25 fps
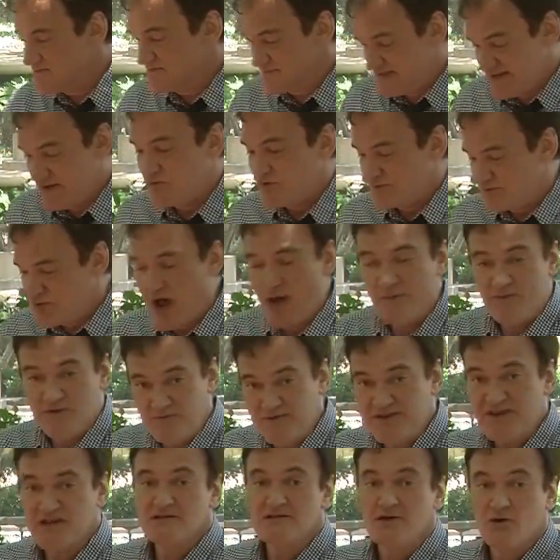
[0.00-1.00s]
it would probably
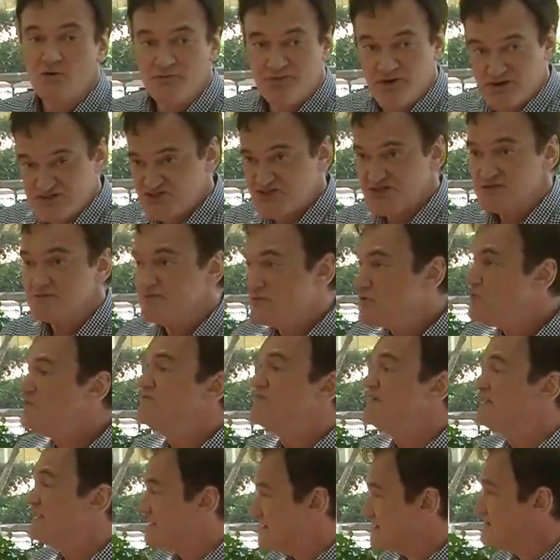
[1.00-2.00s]
be a low-budget
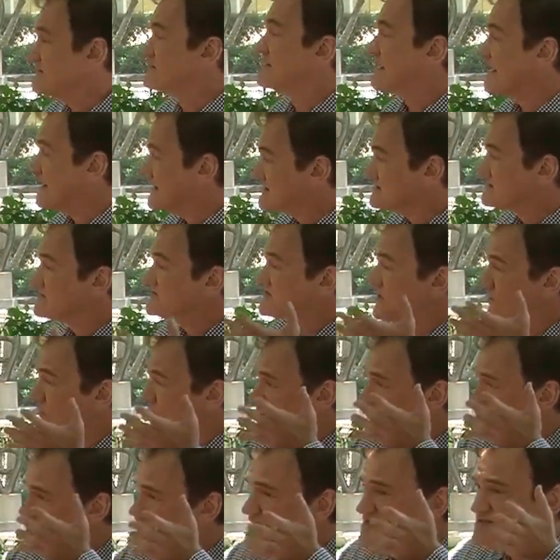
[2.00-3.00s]
movie. And so
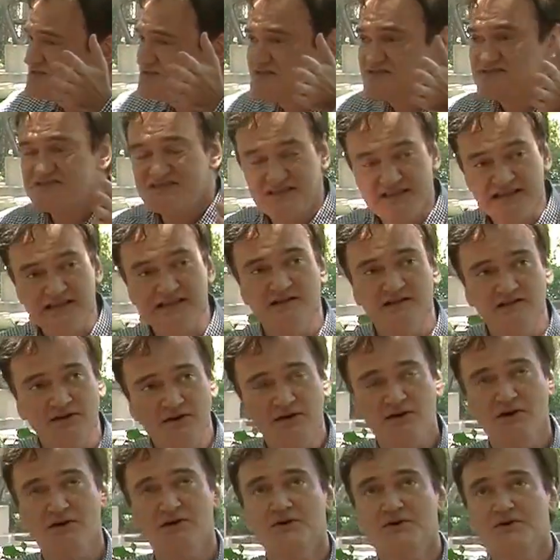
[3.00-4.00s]
I wanted to see
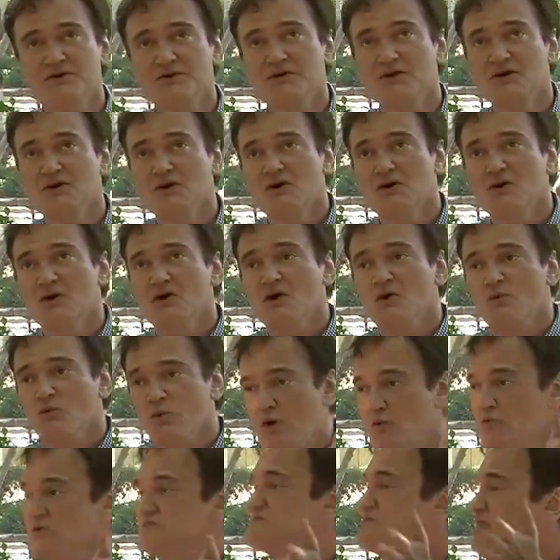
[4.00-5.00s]

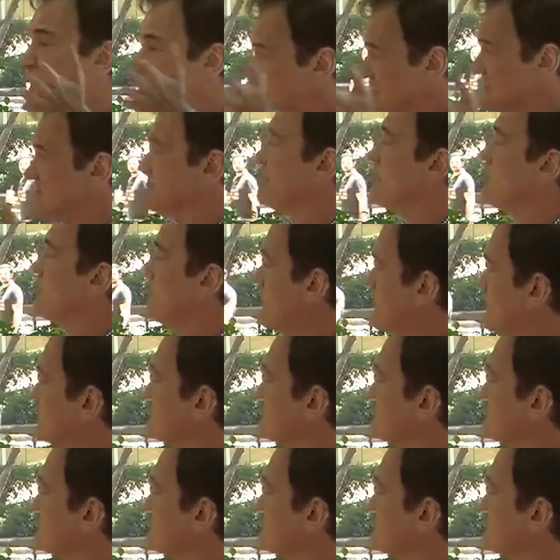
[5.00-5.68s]
what was possible, what